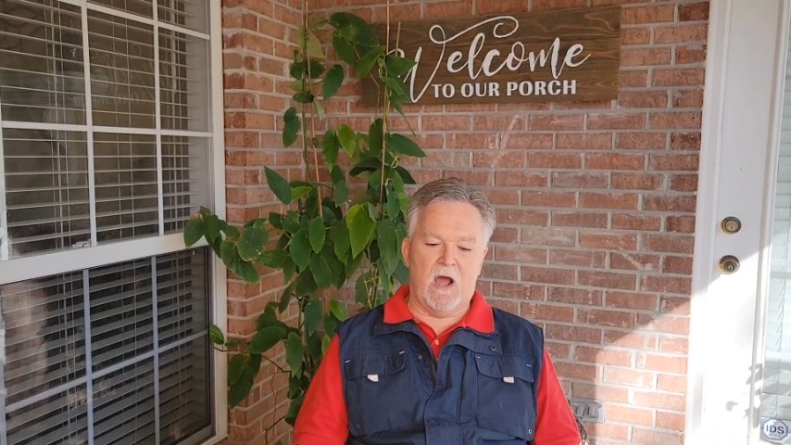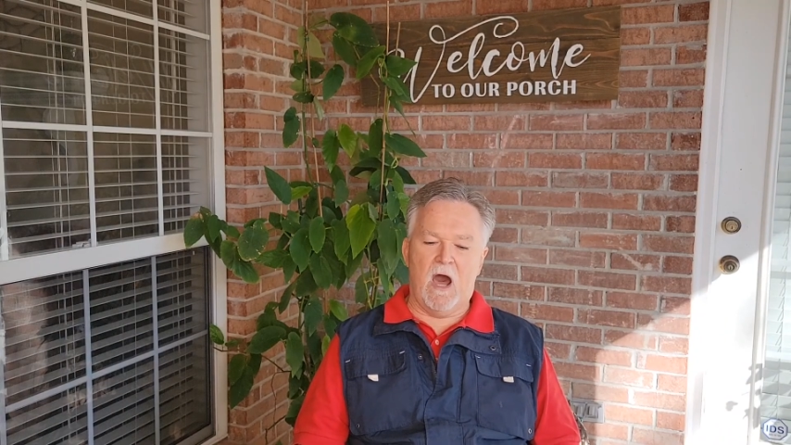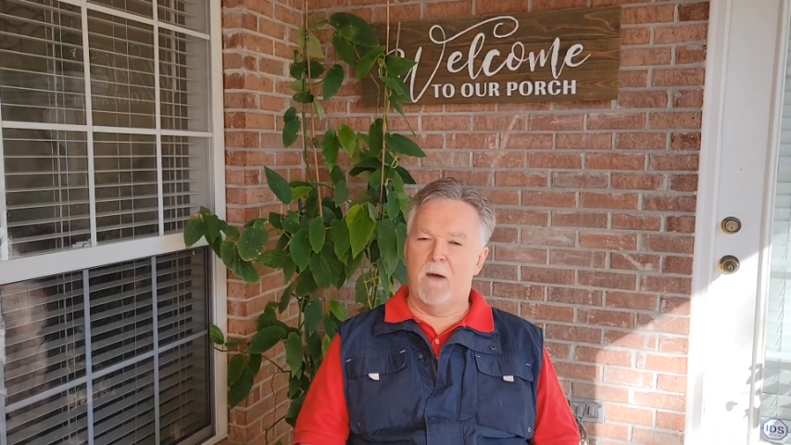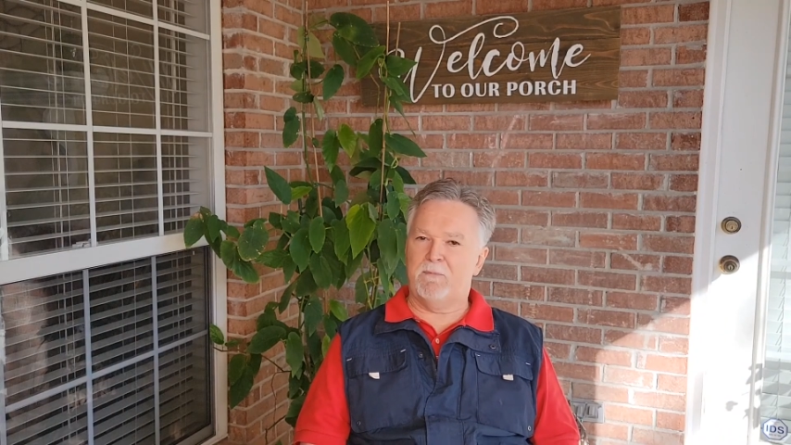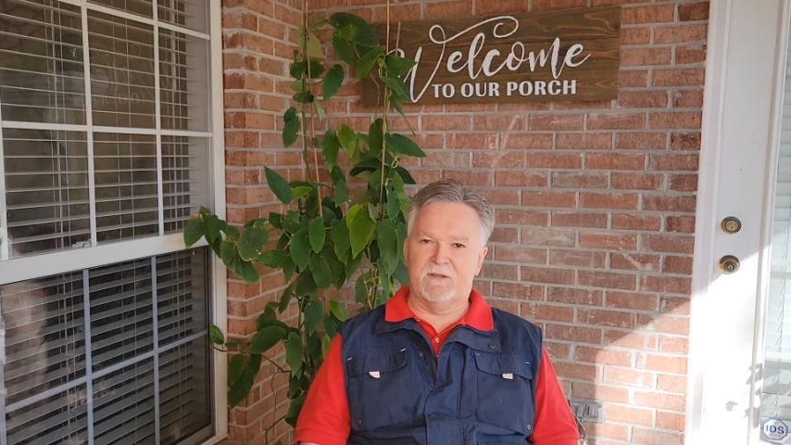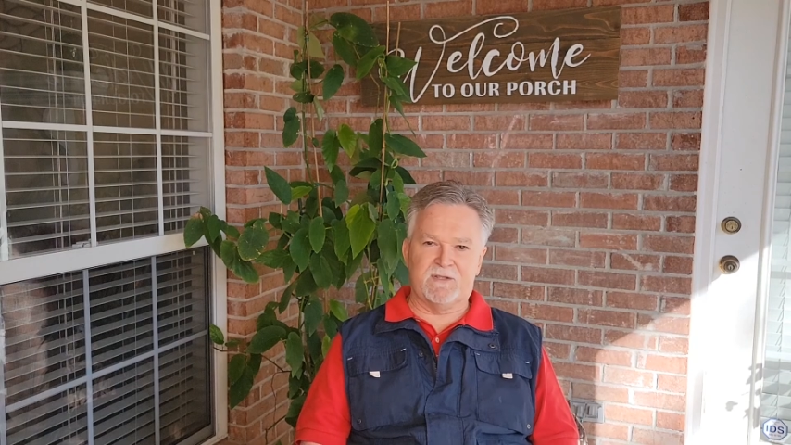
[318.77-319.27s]

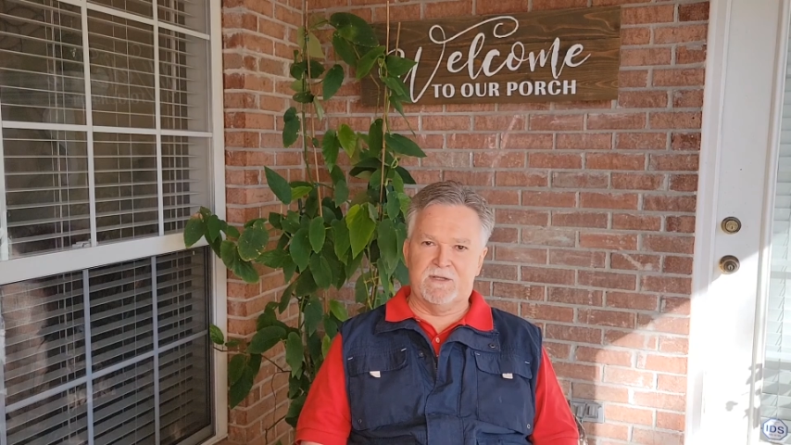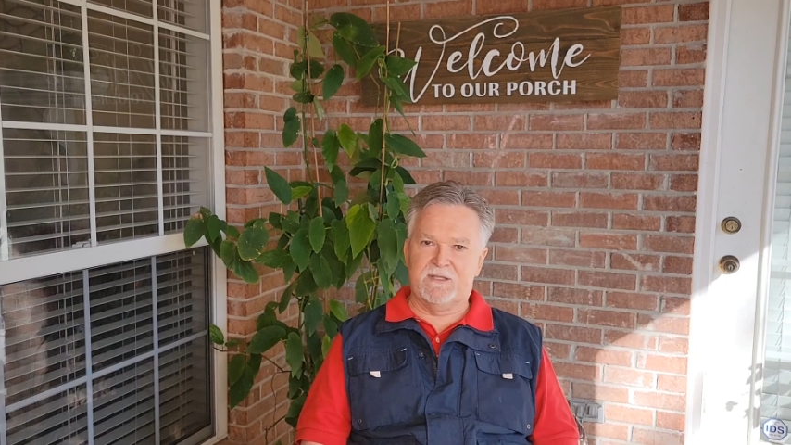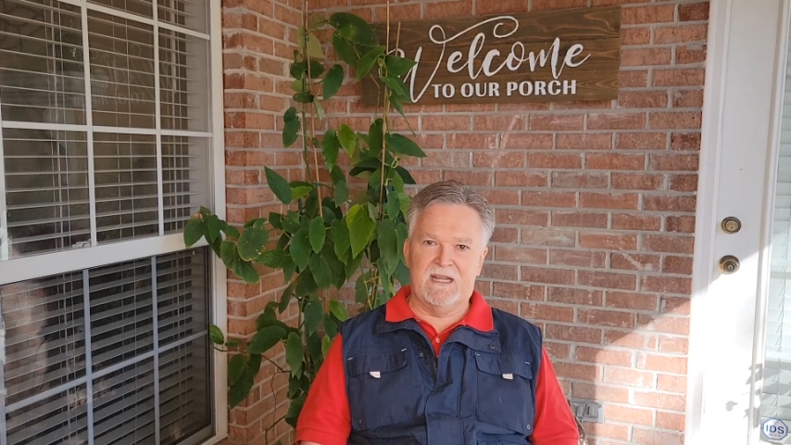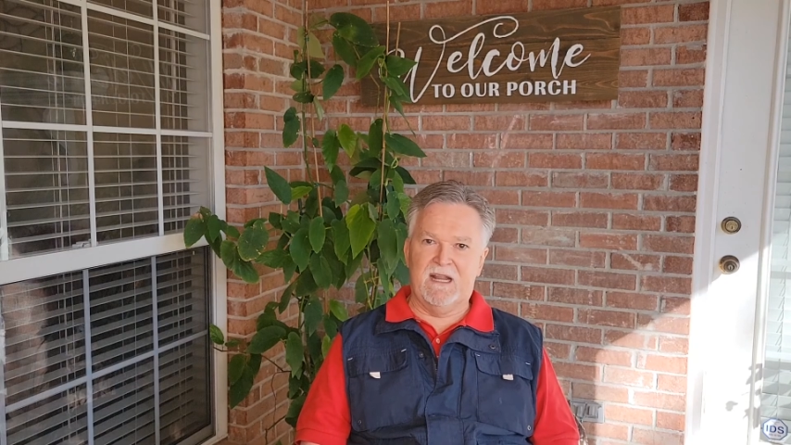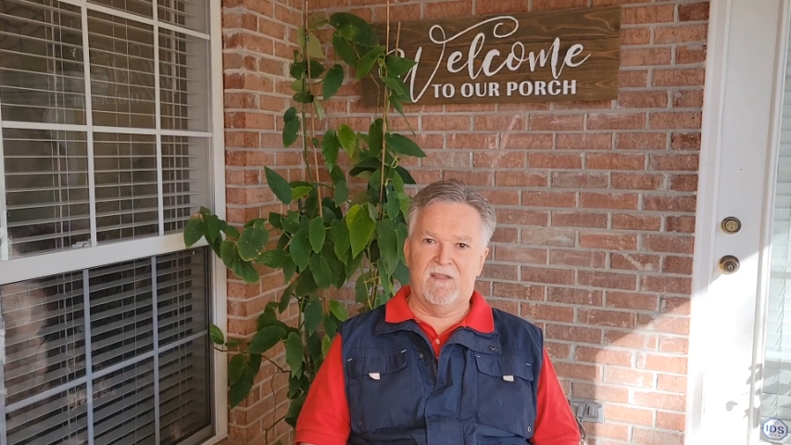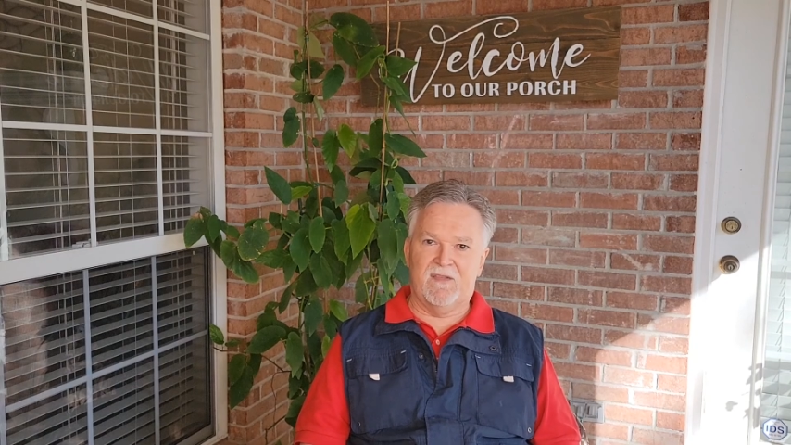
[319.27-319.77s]

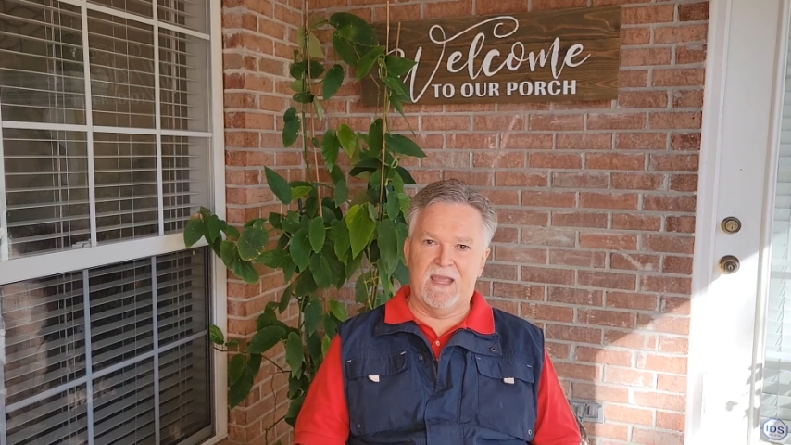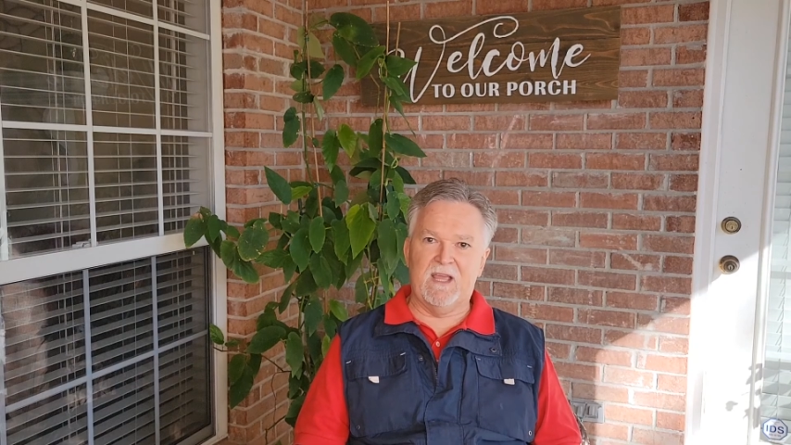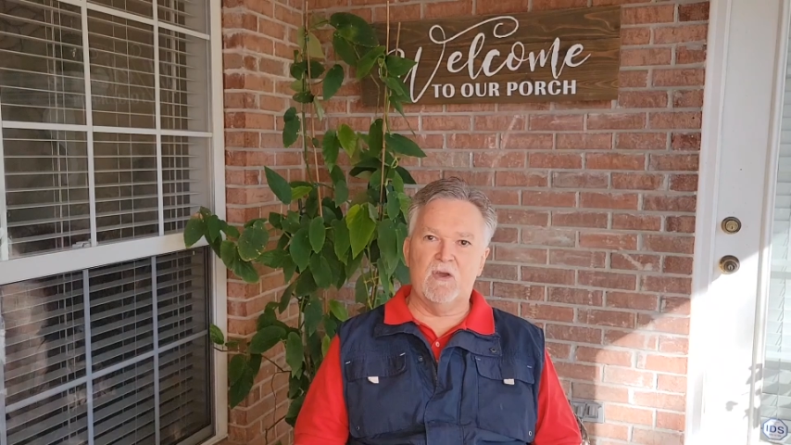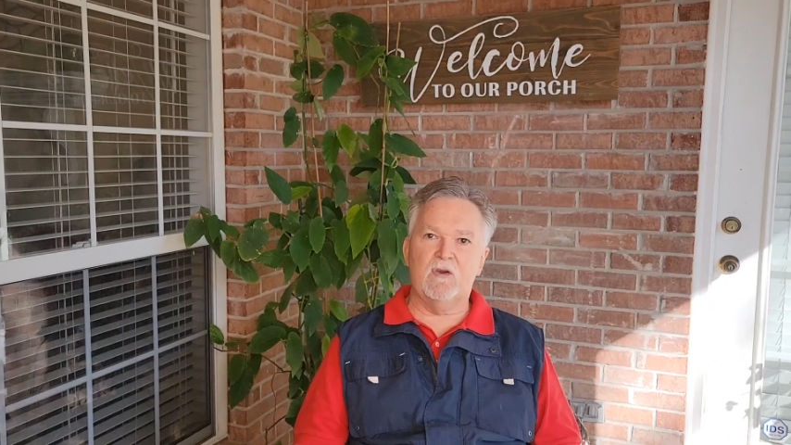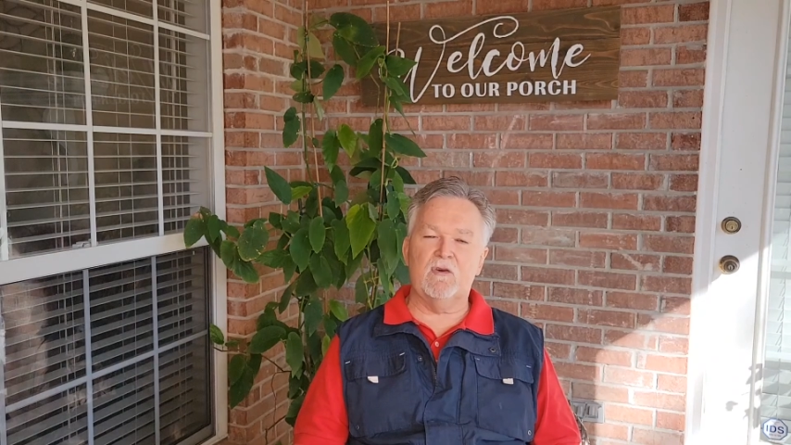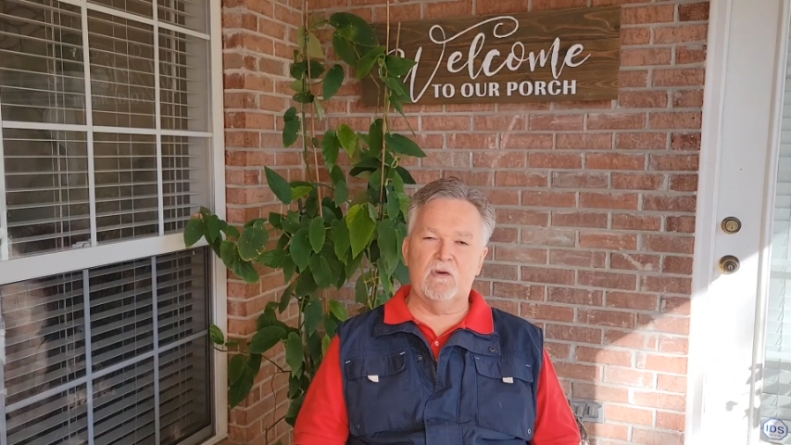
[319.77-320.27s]
accomplishes
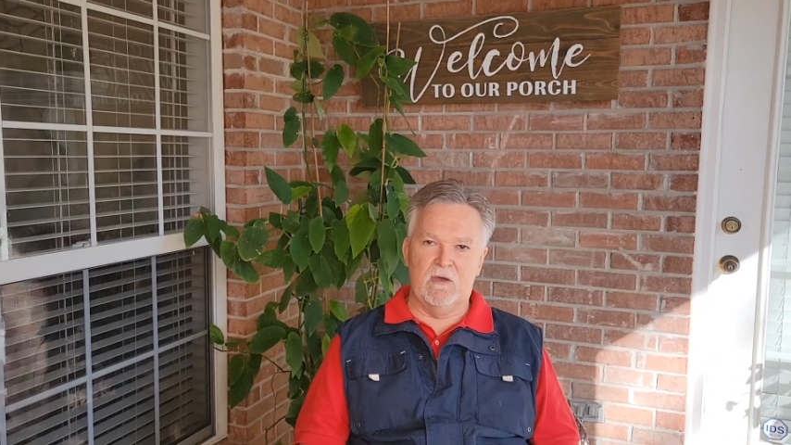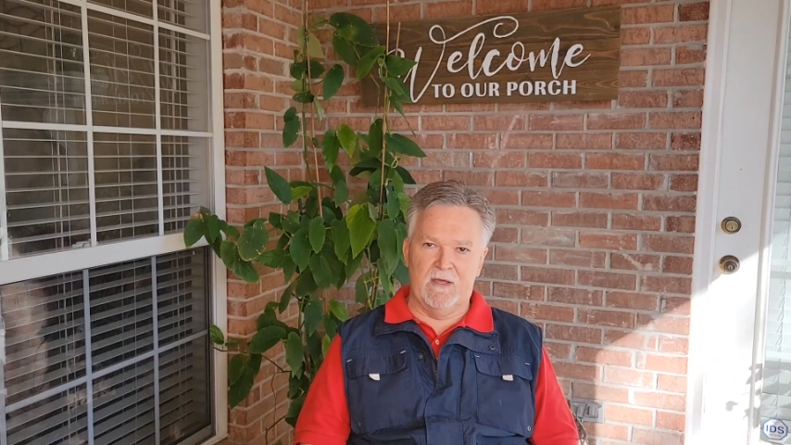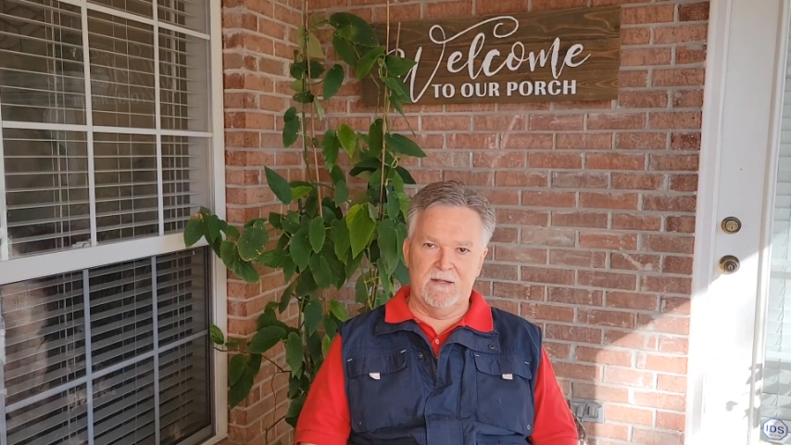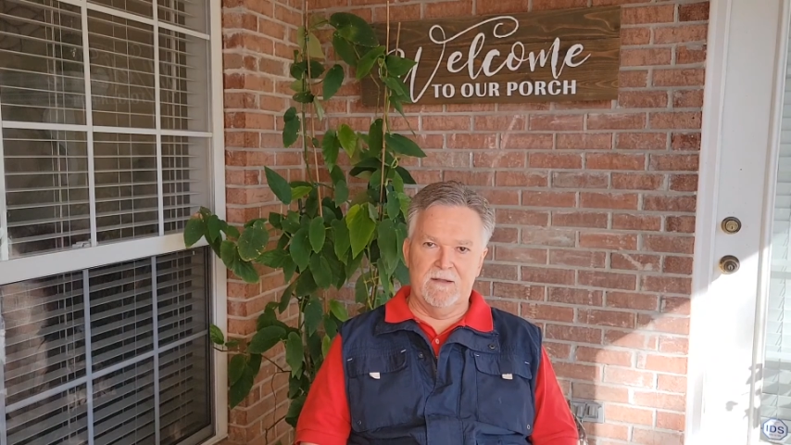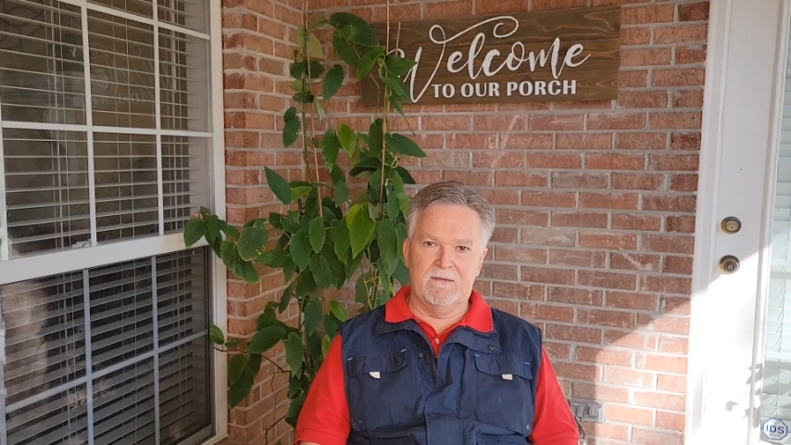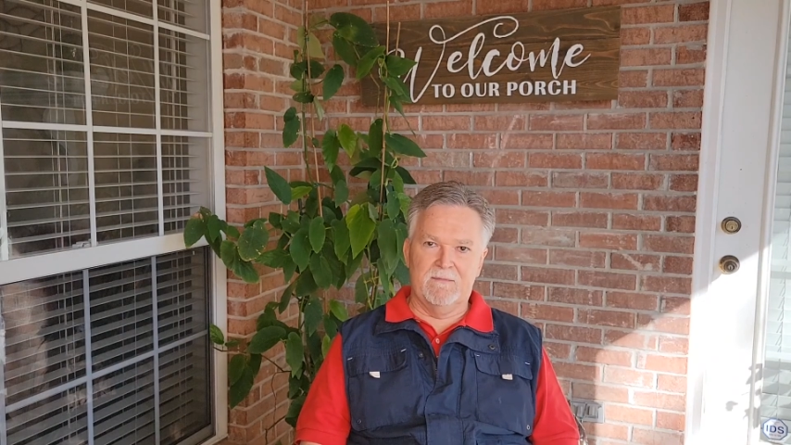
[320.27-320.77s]
anything good.